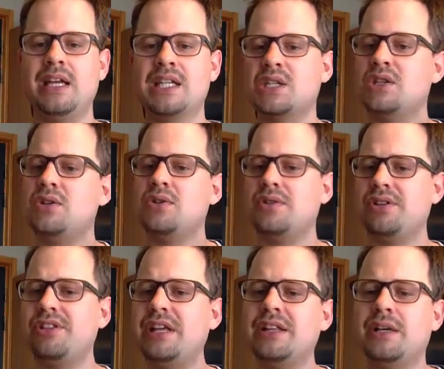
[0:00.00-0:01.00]
So
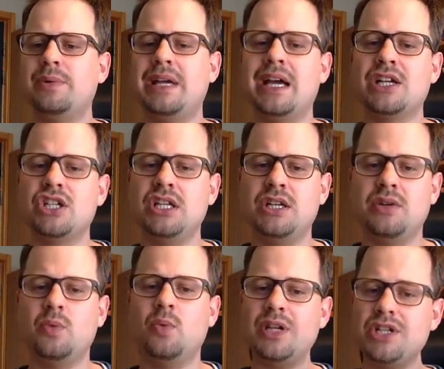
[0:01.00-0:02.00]
the thing that we actually
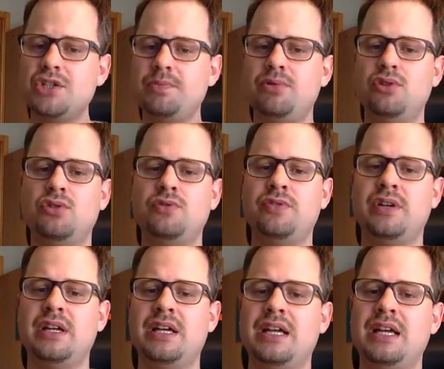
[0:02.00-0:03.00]
want to prove
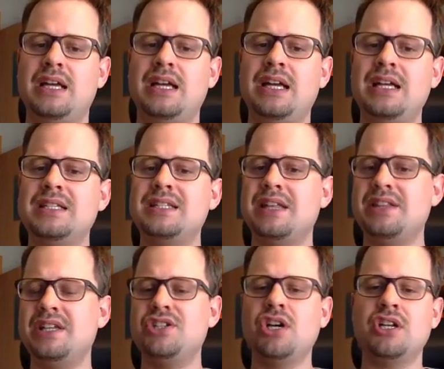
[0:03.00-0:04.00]
is that
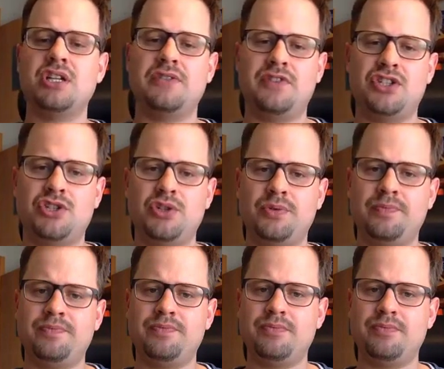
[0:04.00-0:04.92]
the alternative is true.